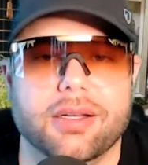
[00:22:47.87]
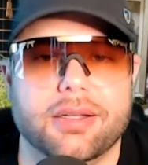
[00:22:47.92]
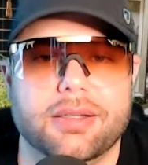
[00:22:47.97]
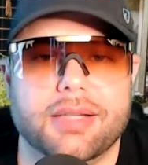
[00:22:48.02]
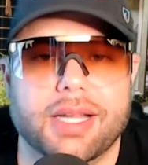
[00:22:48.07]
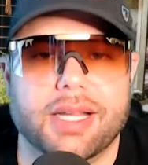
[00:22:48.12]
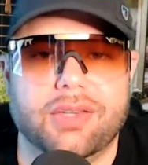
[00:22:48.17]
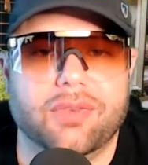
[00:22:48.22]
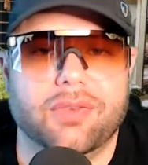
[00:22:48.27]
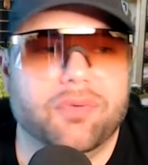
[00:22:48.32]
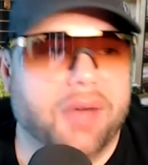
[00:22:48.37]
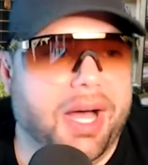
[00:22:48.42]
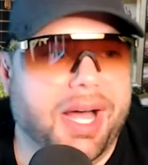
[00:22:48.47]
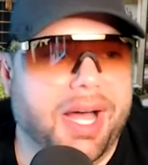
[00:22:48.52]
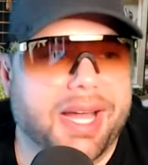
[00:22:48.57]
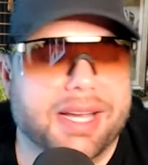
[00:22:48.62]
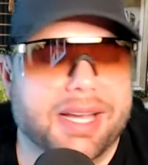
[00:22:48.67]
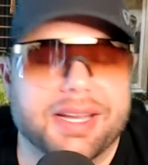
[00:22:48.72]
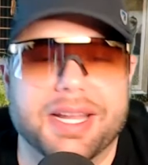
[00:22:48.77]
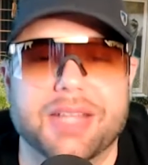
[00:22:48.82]
That's
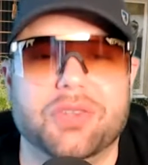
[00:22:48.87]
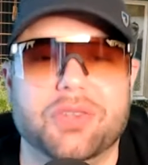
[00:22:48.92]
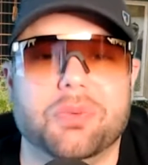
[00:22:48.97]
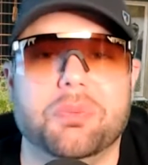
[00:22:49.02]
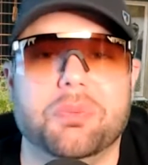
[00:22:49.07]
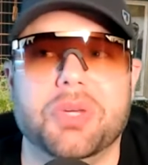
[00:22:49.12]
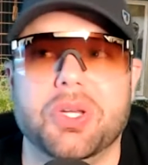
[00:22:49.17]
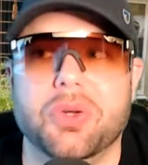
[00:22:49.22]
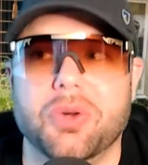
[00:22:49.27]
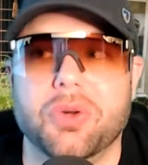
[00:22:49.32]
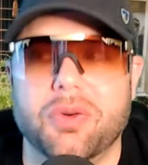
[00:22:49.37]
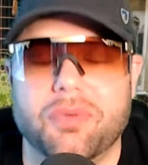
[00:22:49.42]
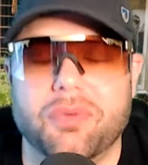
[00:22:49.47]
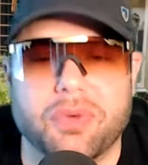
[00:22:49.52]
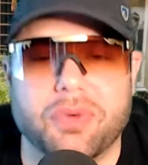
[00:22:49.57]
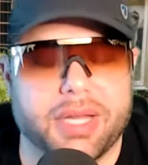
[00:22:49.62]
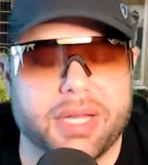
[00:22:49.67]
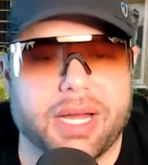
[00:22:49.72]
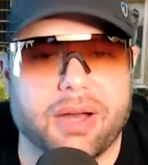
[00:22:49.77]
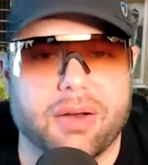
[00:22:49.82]
fine. It's beautiful
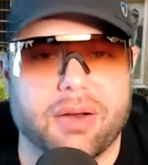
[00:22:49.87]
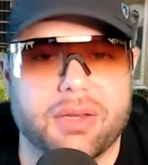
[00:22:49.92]
there.